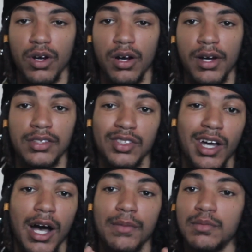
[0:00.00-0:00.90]
All right. It's a
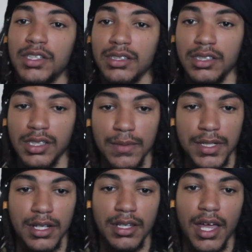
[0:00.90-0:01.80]
common
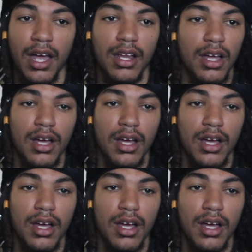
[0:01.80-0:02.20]
misconception that